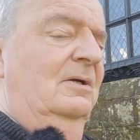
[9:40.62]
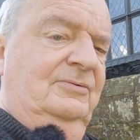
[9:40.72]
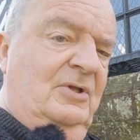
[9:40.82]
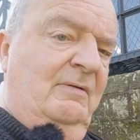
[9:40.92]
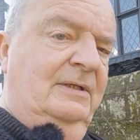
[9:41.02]

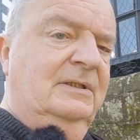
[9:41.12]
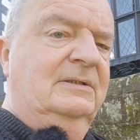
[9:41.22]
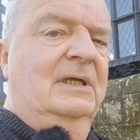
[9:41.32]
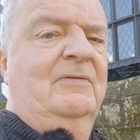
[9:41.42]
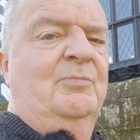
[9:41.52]
Not only
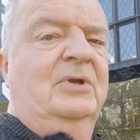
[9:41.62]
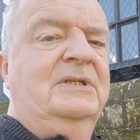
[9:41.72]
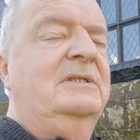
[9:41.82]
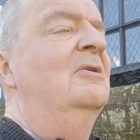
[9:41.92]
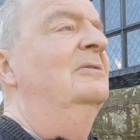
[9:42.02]
did they have a
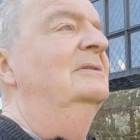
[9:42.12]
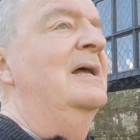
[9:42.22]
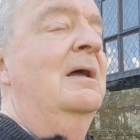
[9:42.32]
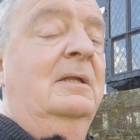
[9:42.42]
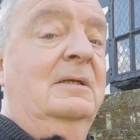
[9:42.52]
priest hole, they
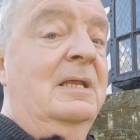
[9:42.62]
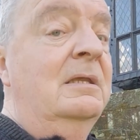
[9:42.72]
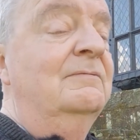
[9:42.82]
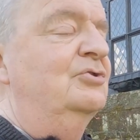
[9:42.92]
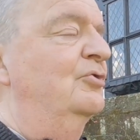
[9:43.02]
had an
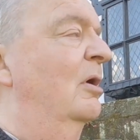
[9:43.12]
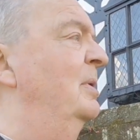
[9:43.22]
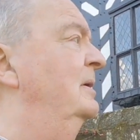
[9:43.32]
eavesdrop.